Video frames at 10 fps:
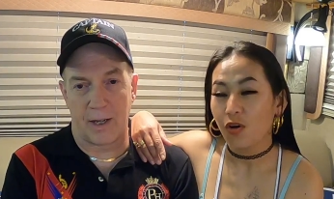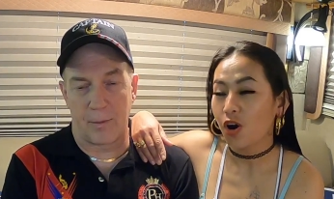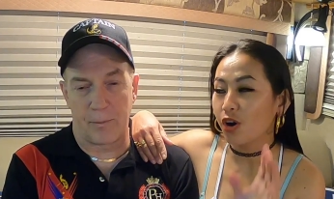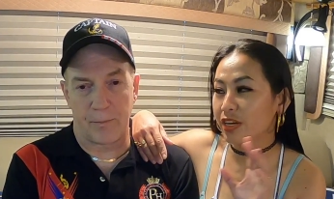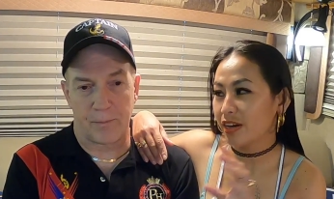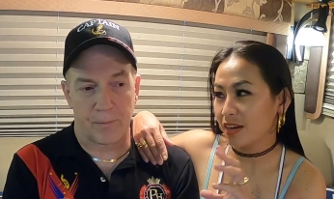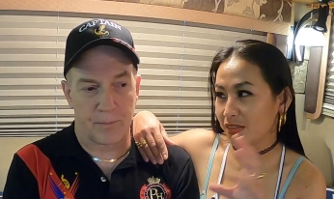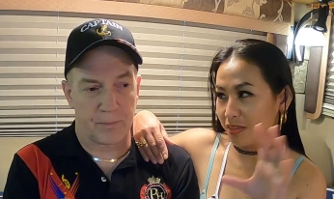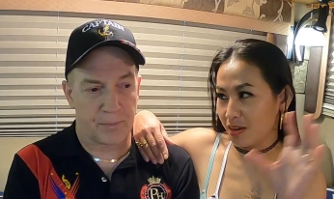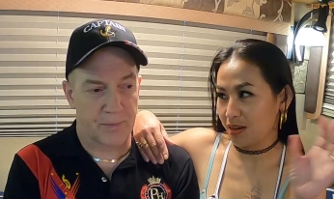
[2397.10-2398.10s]
Speaker 1: Um, oh
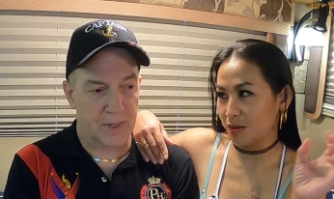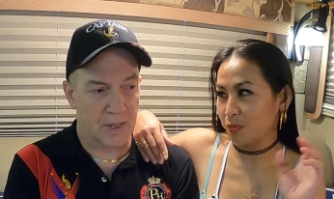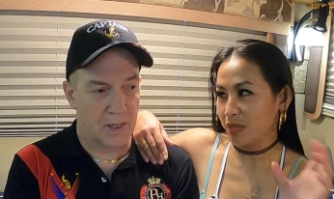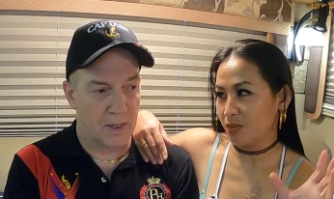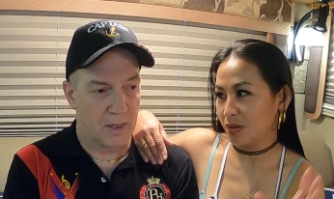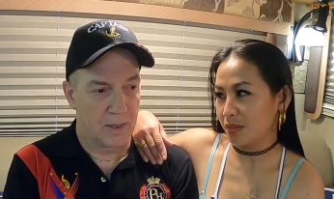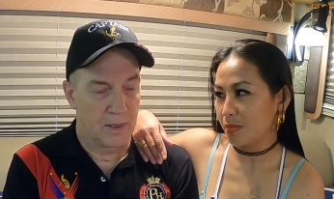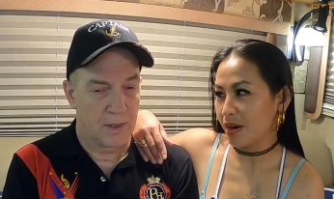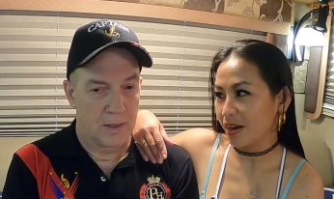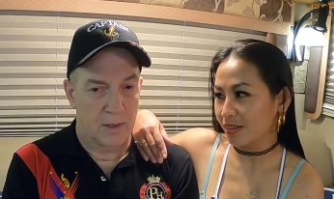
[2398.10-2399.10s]
Speaker 2: yeah, the window
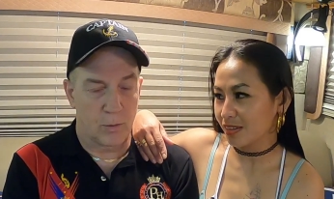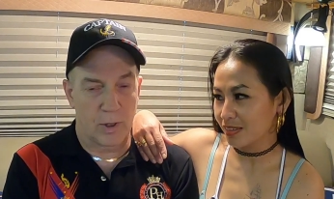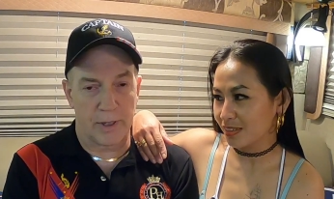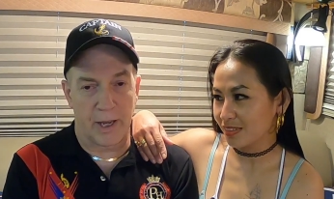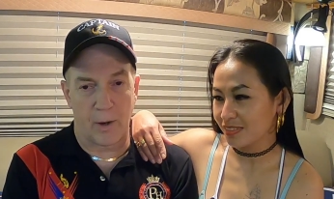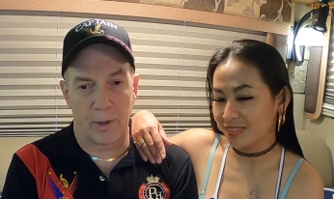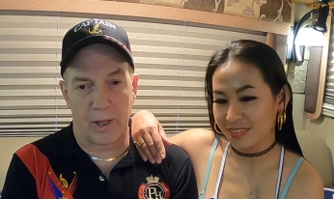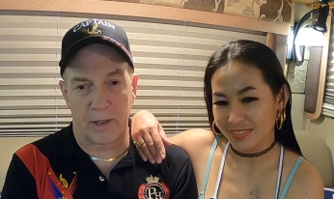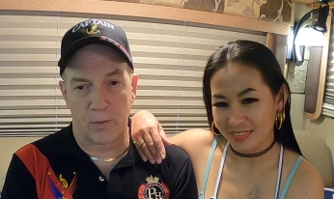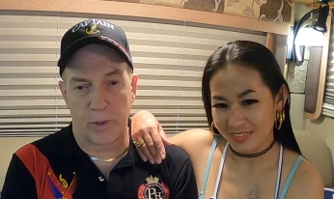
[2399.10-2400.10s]
at the back.
Speaker 1: Well, yeah, I
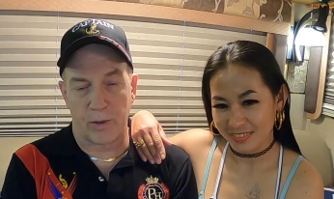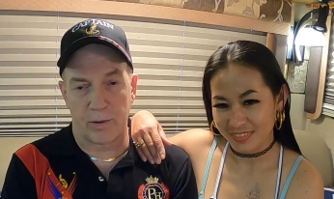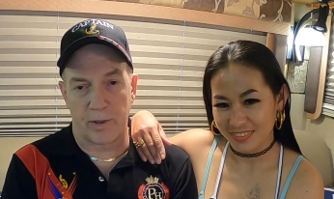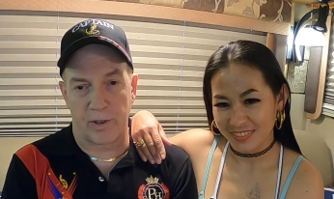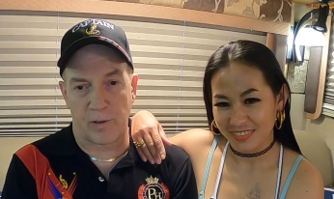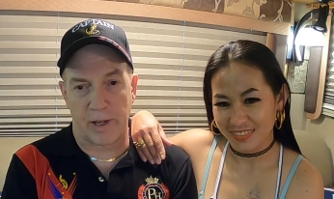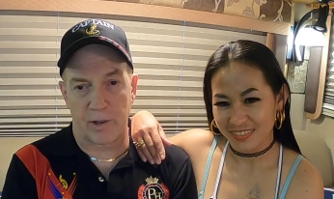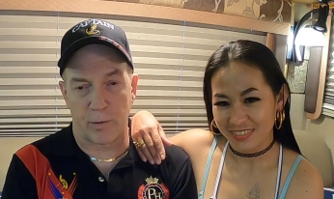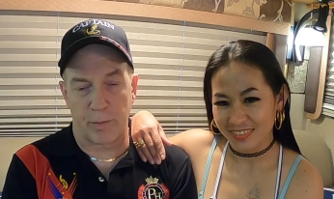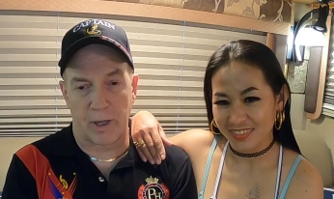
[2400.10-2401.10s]
would like the windows in the
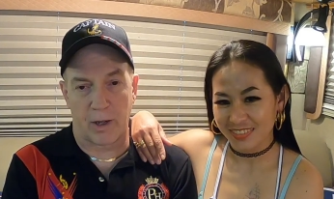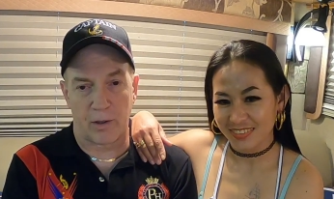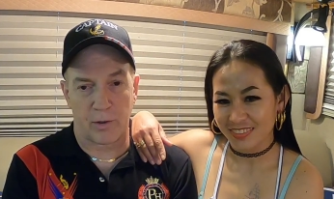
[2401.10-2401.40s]
transom, but I